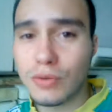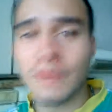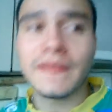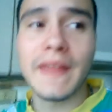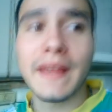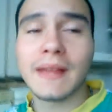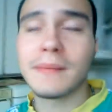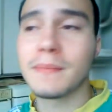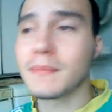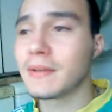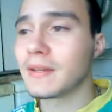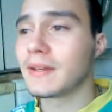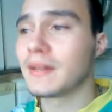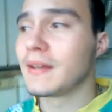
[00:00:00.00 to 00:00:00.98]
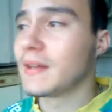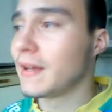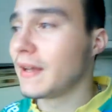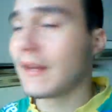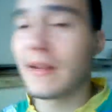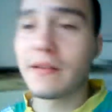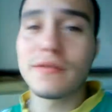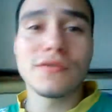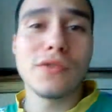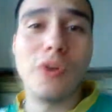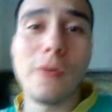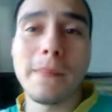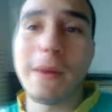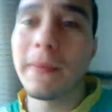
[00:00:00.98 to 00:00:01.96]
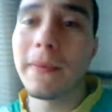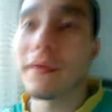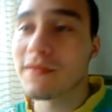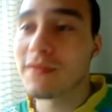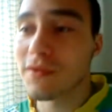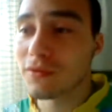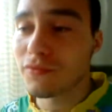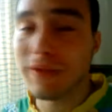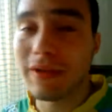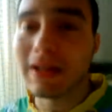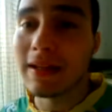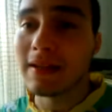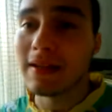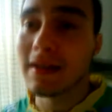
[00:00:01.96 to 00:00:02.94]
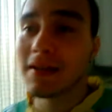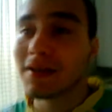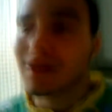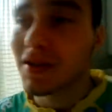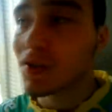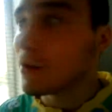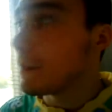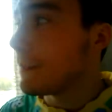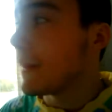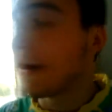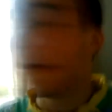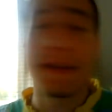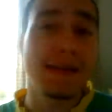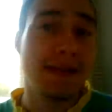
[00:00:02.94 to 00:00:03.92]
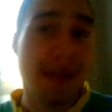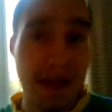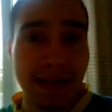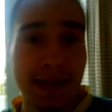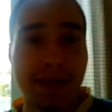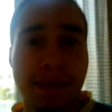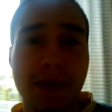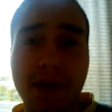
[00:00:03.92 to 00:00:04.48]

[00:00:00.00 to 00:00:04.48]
two of them. And I also hope my parents don't really stop my studying,